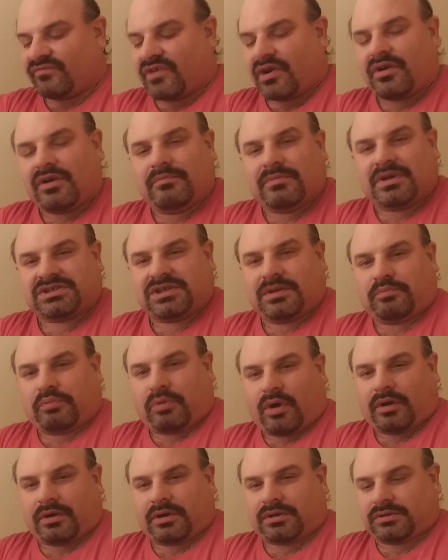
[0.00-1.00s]
a very messy
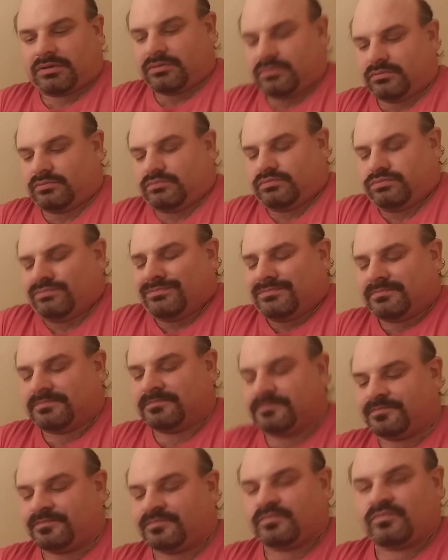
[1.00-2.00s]
product.
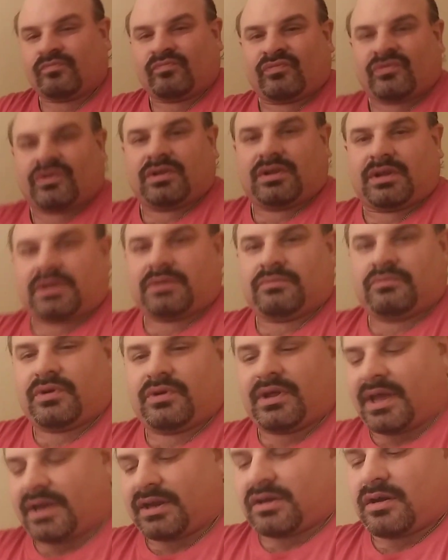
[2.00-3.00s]
Like, we had a